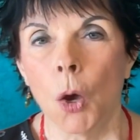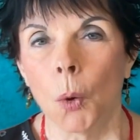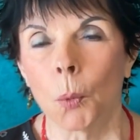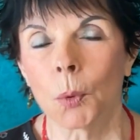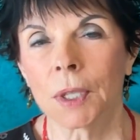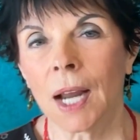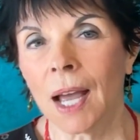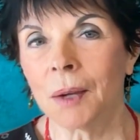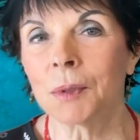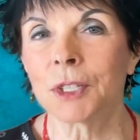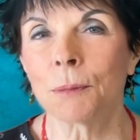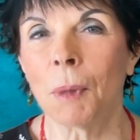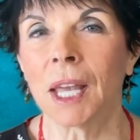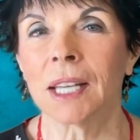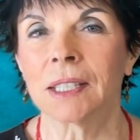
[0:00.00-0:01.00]
When I
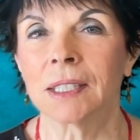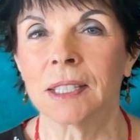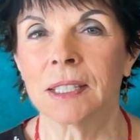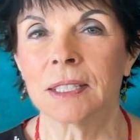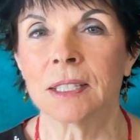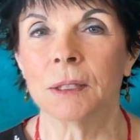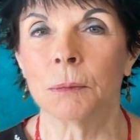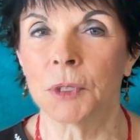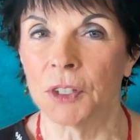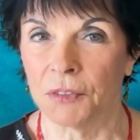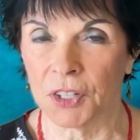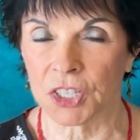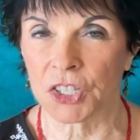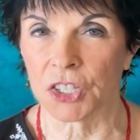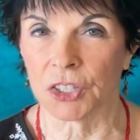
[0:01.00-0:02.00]
was magnesium
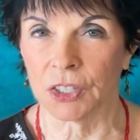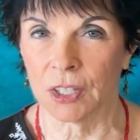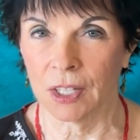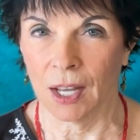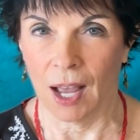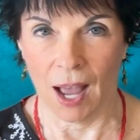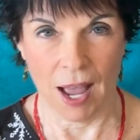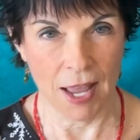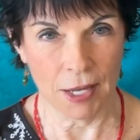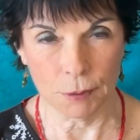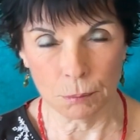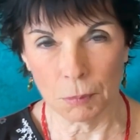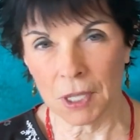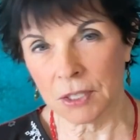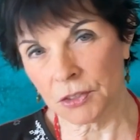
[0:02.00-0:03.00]
deficient, I had
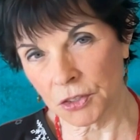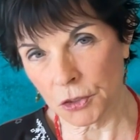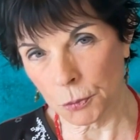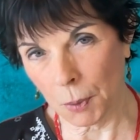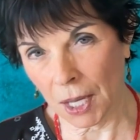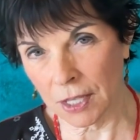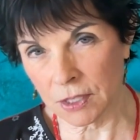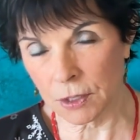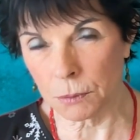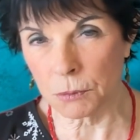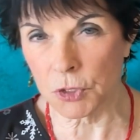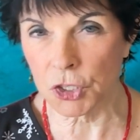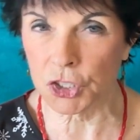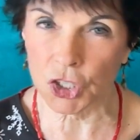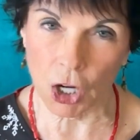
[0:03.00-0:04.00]
muscle
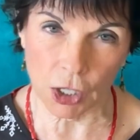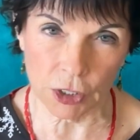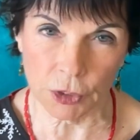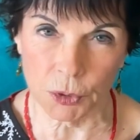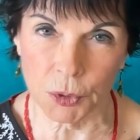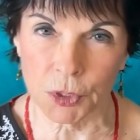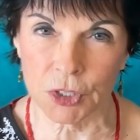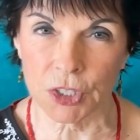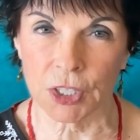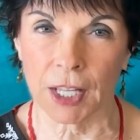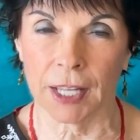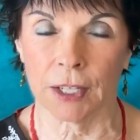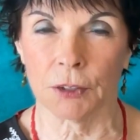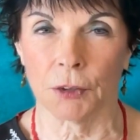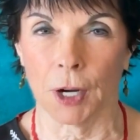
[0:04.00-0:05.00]
spasms, Charlie horse
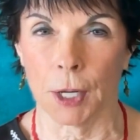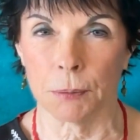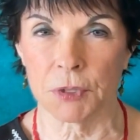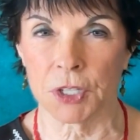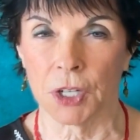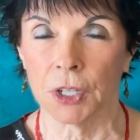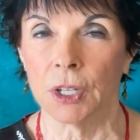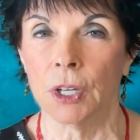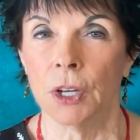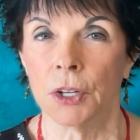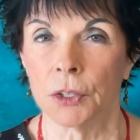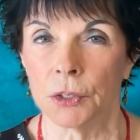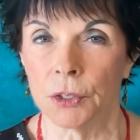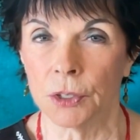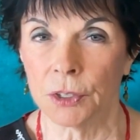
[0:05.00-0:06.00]
leg cramps,
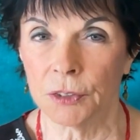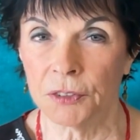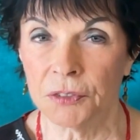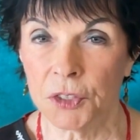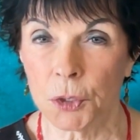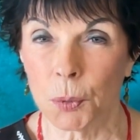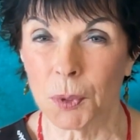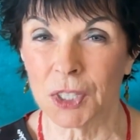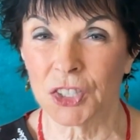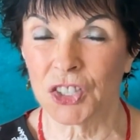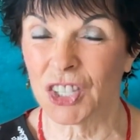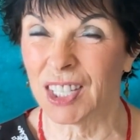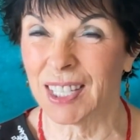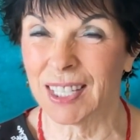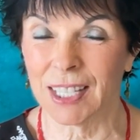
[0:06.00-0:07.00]
nerve
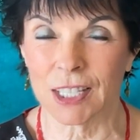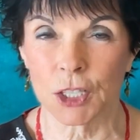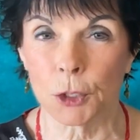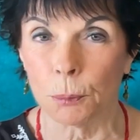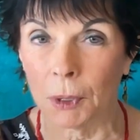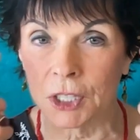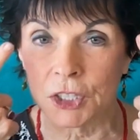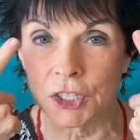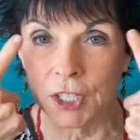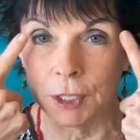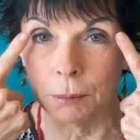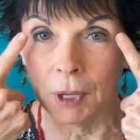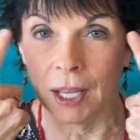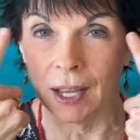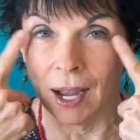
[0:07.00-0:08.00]
twitching, especially
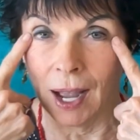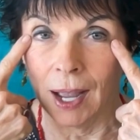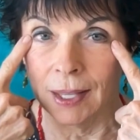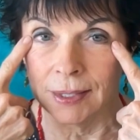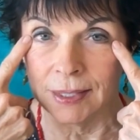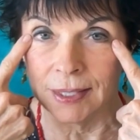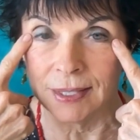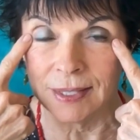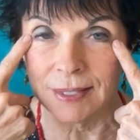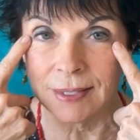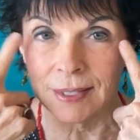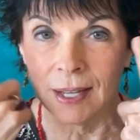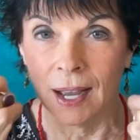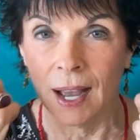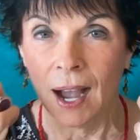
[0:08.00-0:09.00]
in my
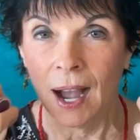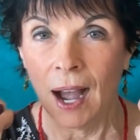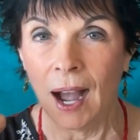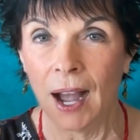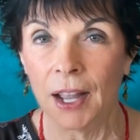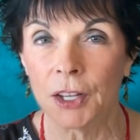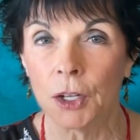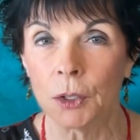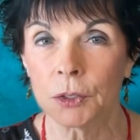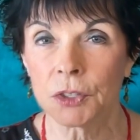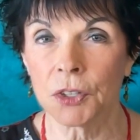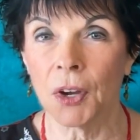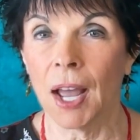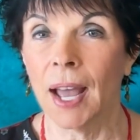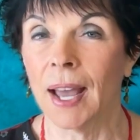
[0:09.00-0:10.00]
eyelids. I
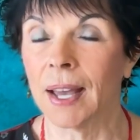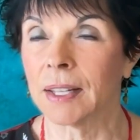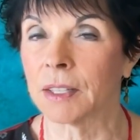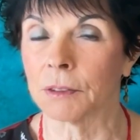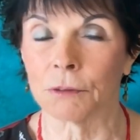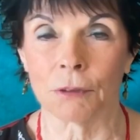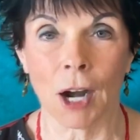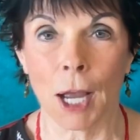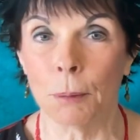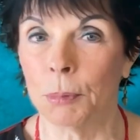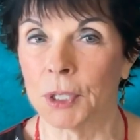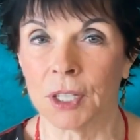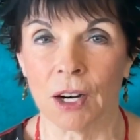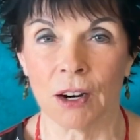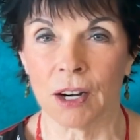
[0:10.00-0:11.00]
also had a
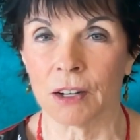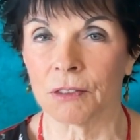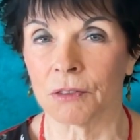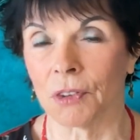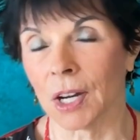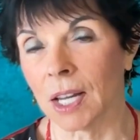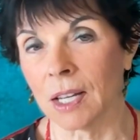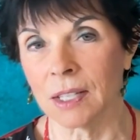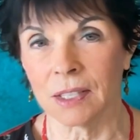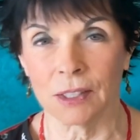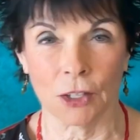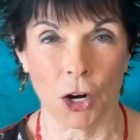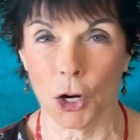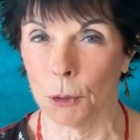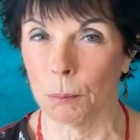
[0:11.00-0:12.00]
rapid heart rate
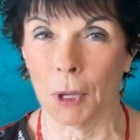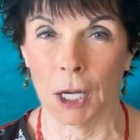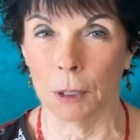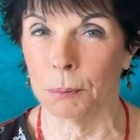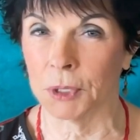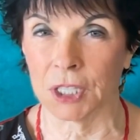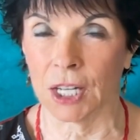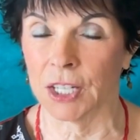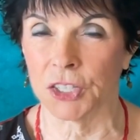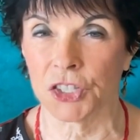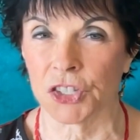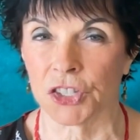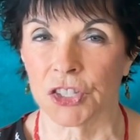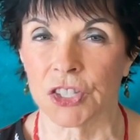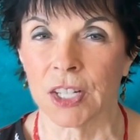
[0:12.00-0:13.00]
and heart
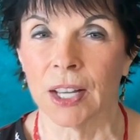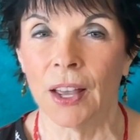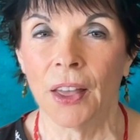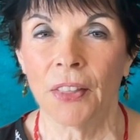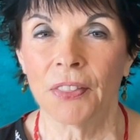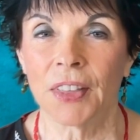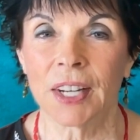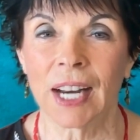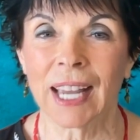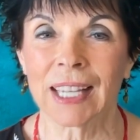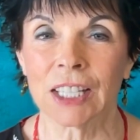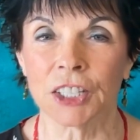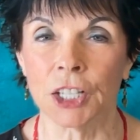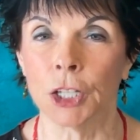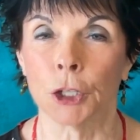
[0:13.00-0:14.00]
palpitations that I
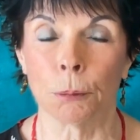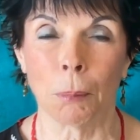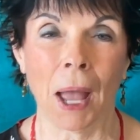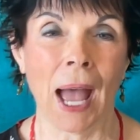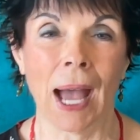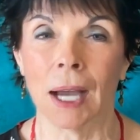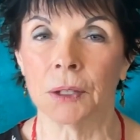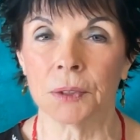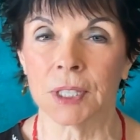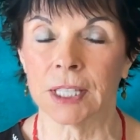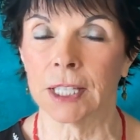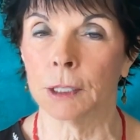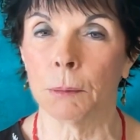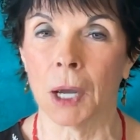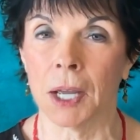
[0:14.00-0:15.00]
could hear
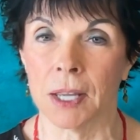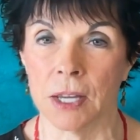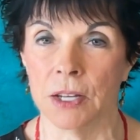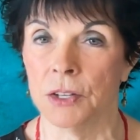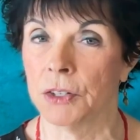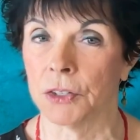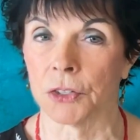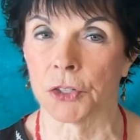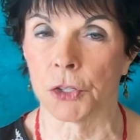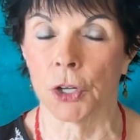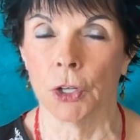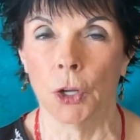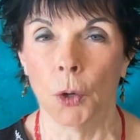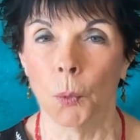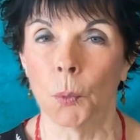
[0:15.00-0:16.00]
pounding in my ears
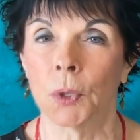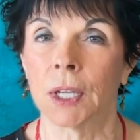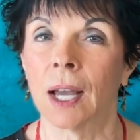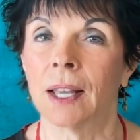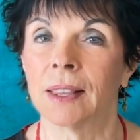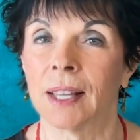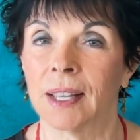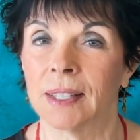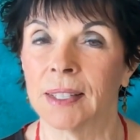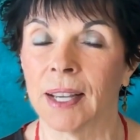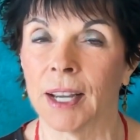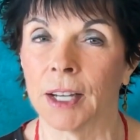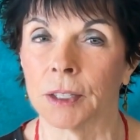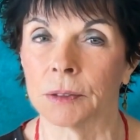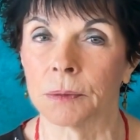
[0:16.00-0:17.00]
when I lay
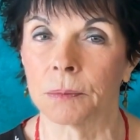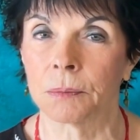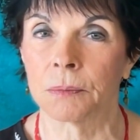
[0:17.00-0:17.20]
down.